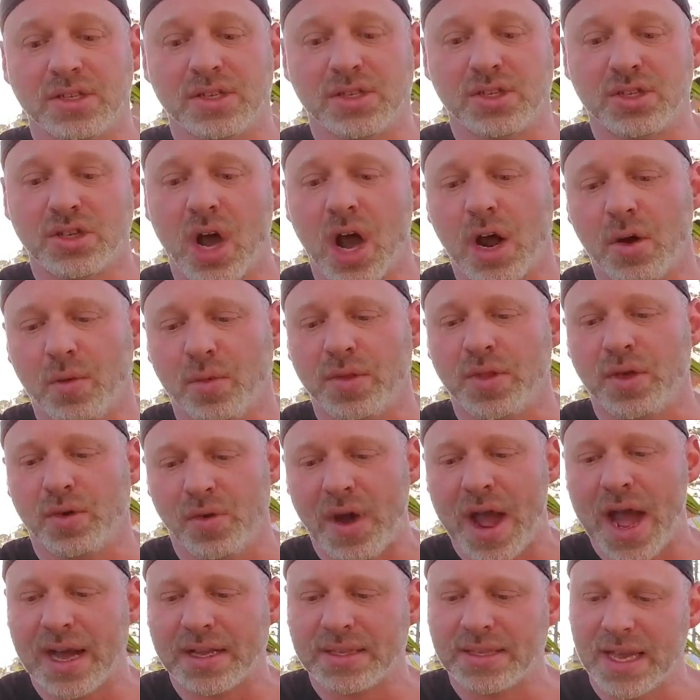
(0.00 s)
start with the
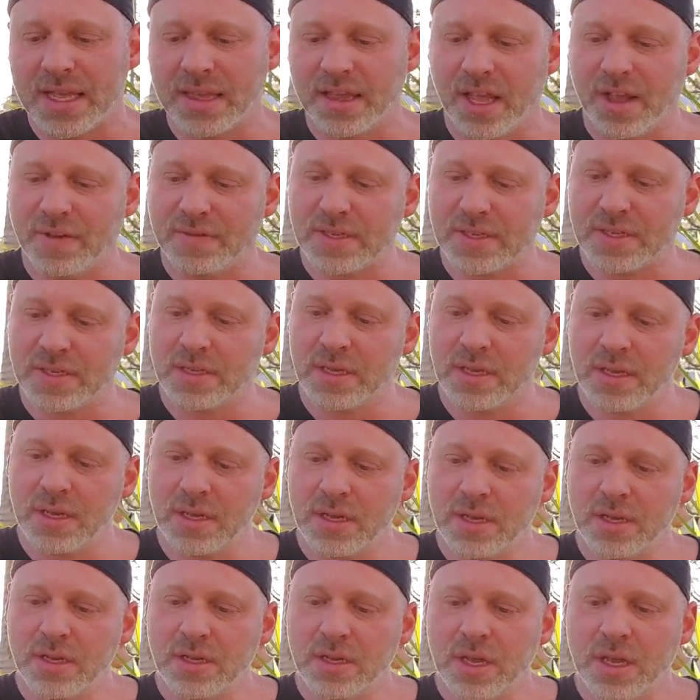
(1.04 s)
rack deadlifts.
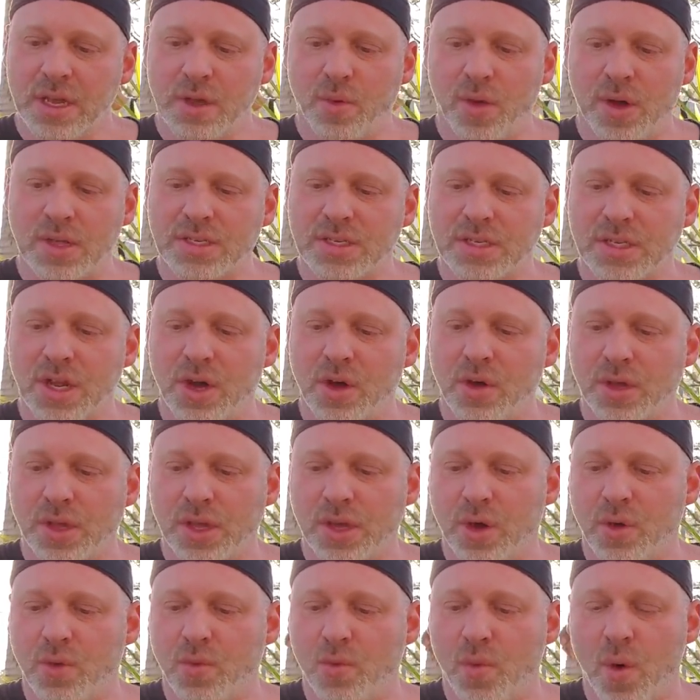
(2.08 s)
He wants to know, you
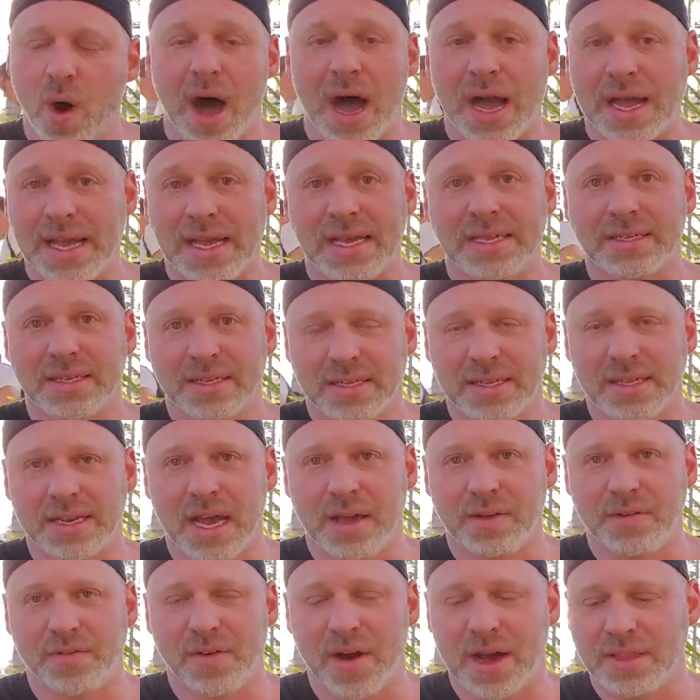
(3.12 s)
know, why is it that
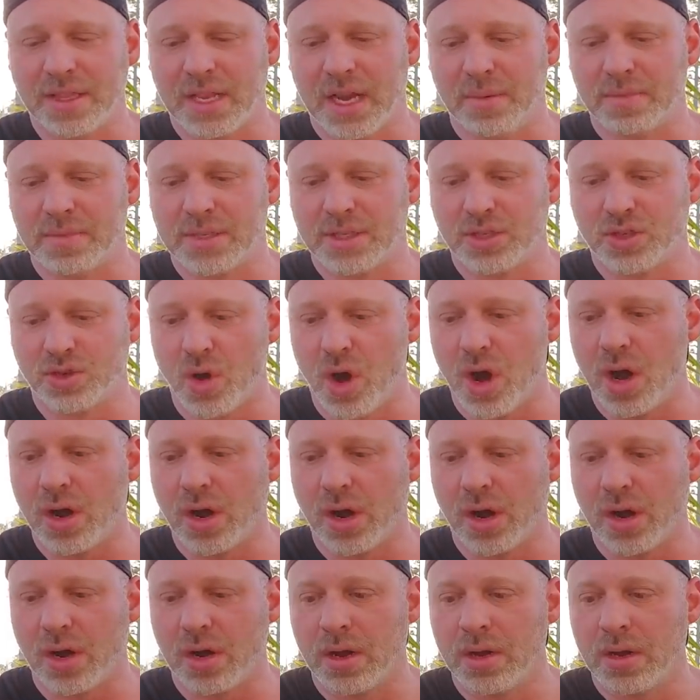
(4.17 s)
I find that I'm
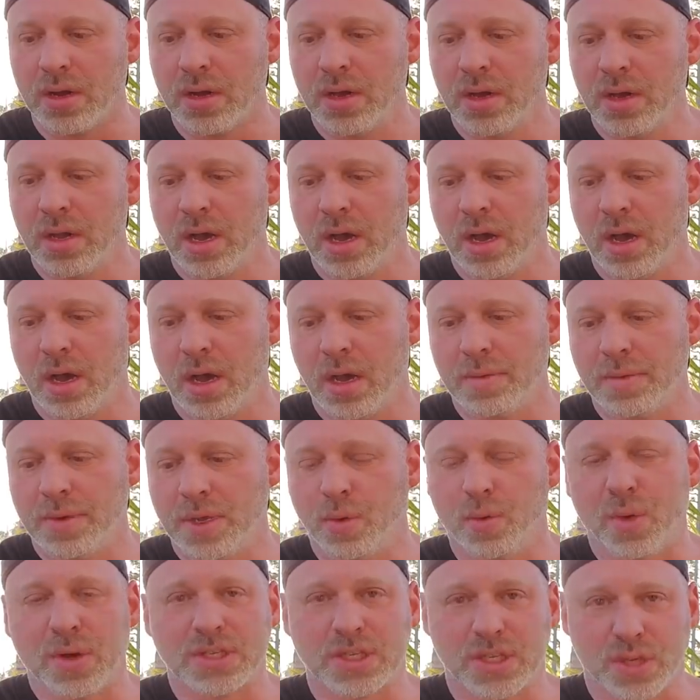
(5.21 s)
stronger? Uh, you know,
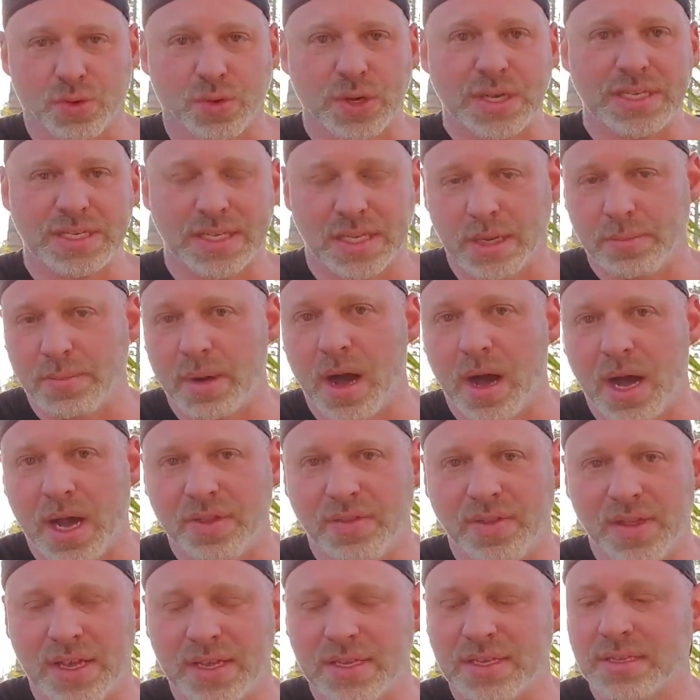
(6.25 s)
what's the reasoning
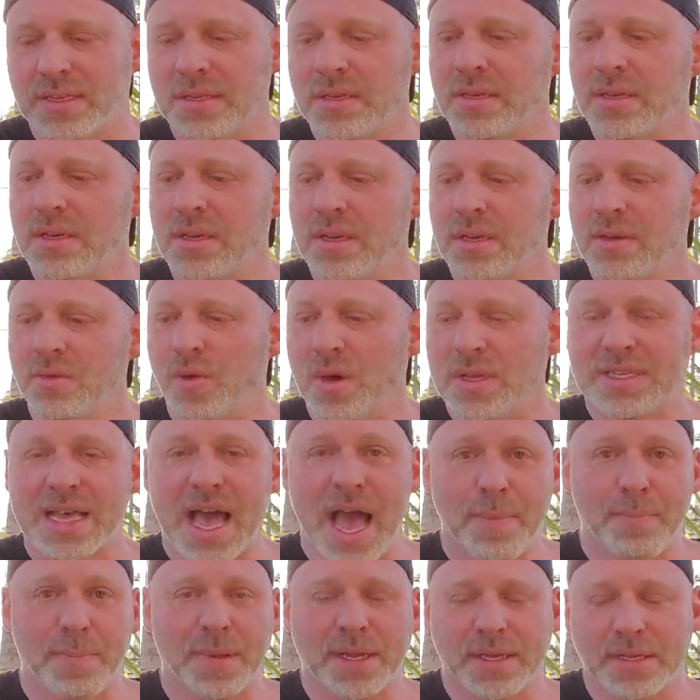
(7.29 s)
behind this? What's
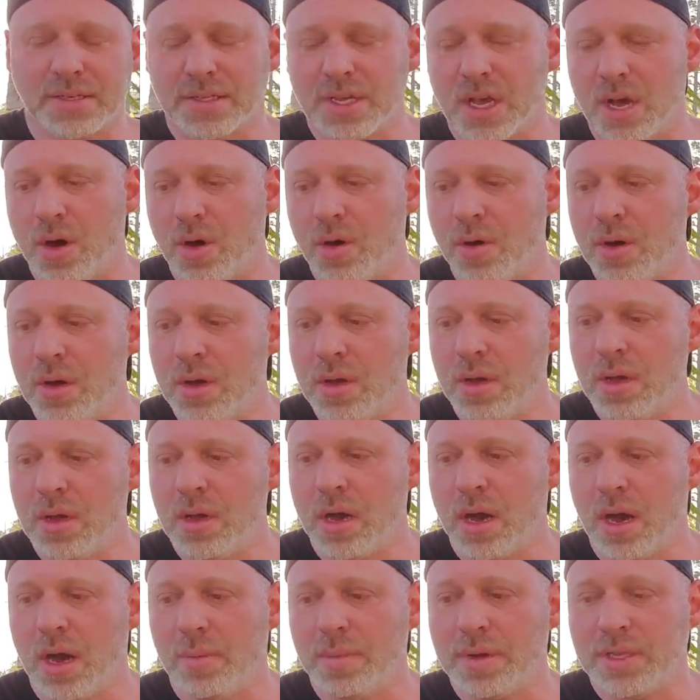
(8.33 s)
happening? So
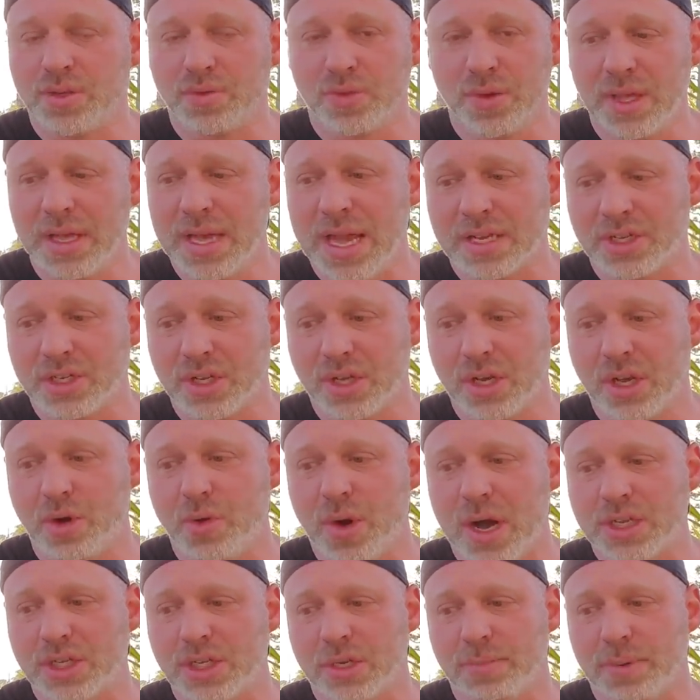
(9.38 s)
um, it's really actually a good
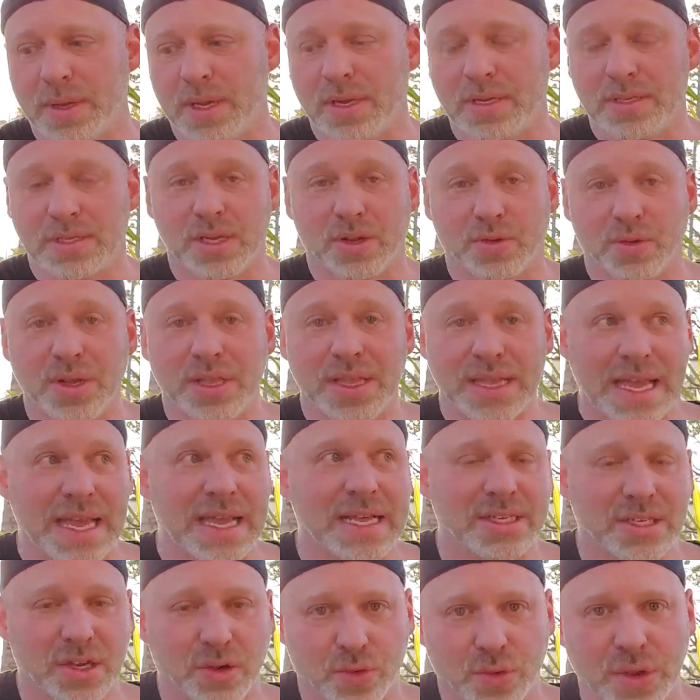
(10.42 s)
question because there really
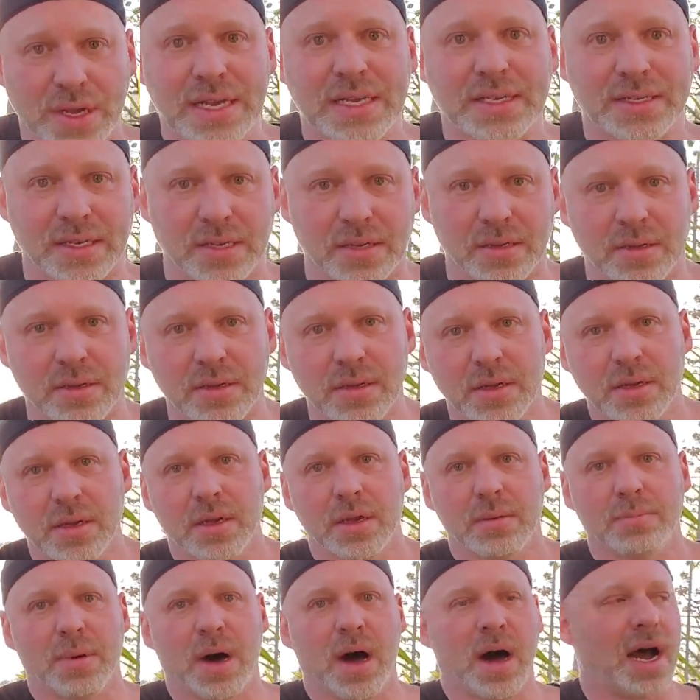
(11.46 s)
is a reason
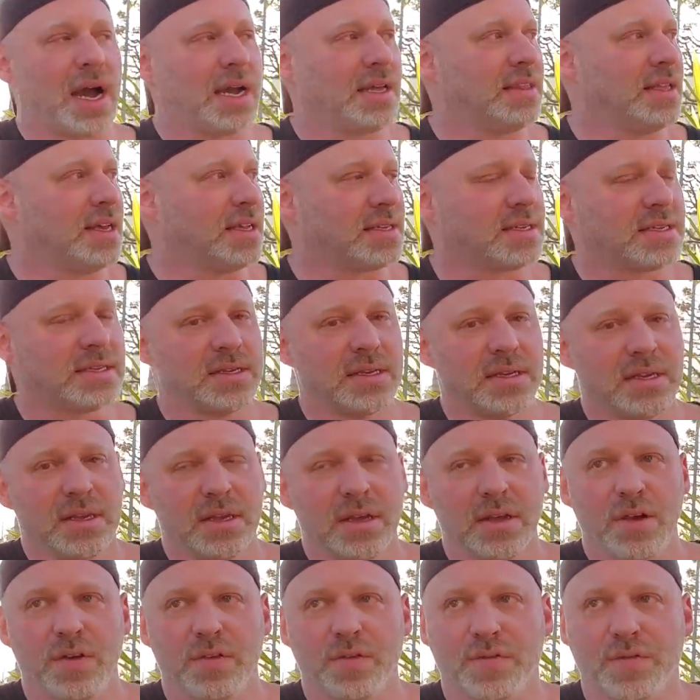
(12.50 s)
behind this.
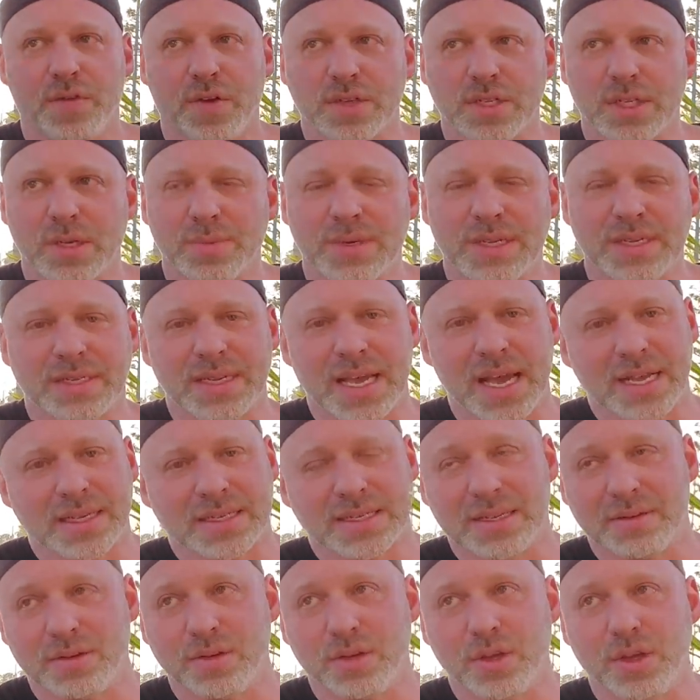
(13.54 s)
First, I'm going to say is,
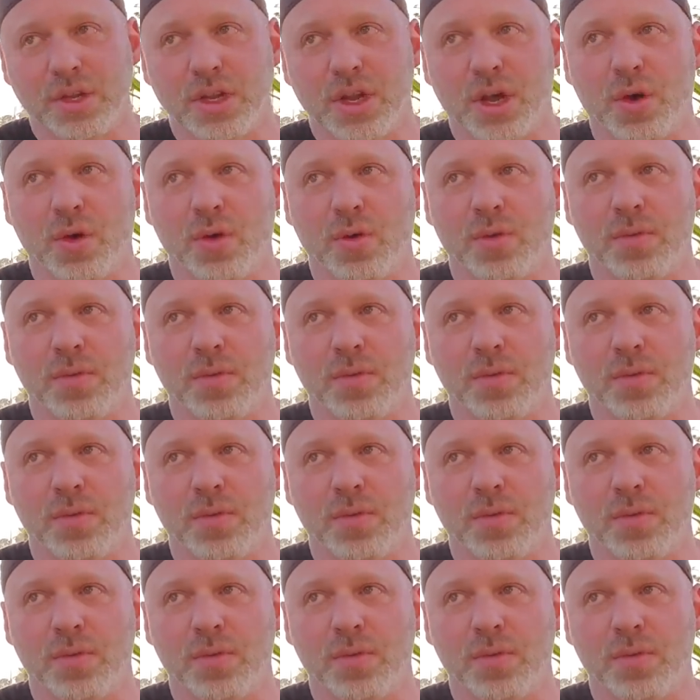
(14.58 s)
you know,